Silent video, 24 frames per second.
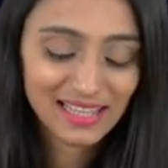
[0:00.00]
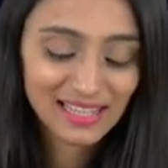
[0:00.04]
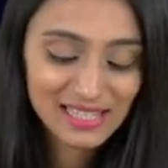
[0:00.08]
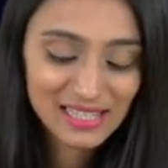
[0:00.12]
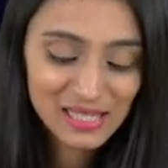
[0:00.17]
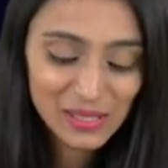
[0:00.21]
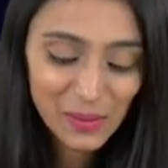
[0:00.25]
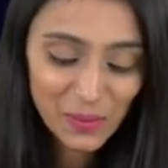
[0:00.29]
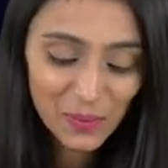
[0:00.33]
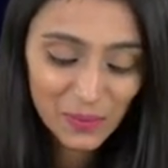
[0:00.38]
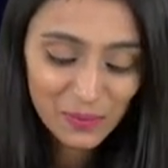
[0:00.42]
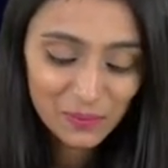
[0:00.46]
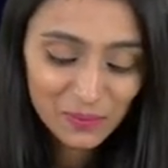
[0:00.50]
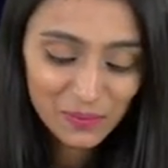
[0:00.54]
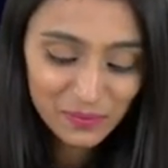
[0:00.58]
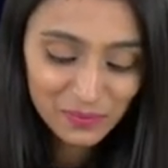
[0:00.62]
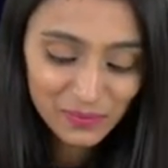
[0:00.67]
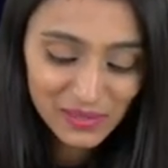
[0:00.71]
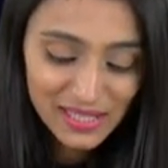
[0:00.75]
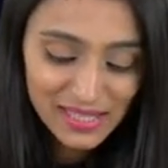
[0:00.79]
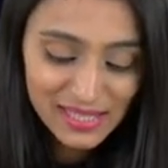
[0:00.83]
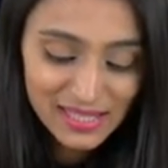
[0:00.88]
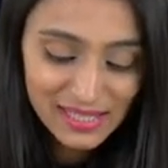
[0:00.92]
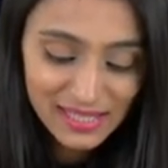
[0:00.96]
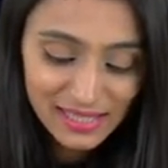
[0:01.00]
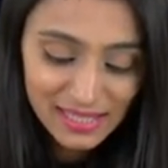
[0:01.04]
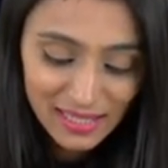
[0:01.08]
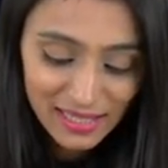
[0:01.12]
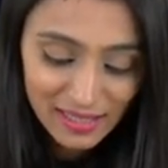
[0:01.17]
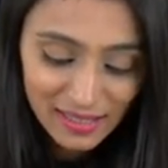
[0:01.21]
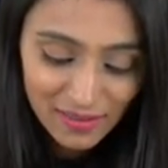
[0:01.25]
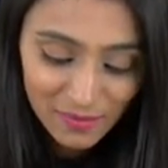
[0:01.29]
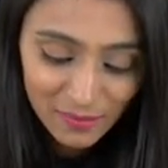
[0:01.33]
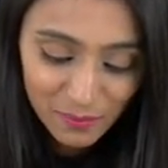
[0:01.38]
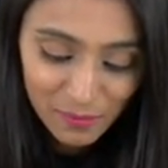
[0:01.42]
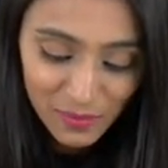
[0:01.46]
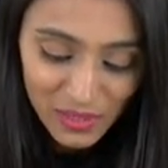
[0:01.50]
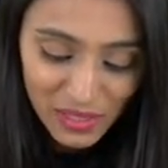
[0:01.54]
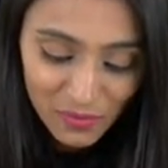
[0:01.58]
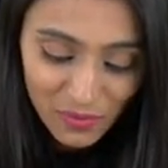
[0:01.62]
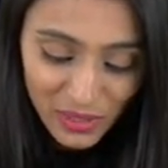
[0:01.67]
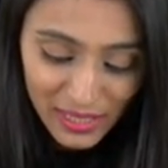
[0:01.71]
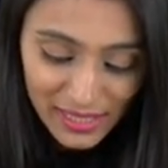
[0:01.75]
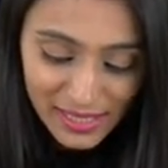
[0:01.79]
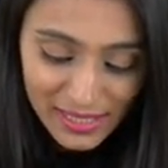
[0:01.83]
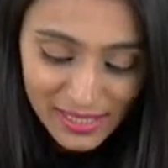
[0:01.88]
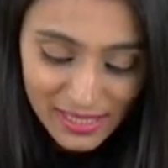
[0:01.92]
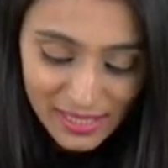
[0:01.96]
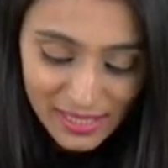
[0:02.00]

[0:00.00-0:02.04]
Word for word: So this B we can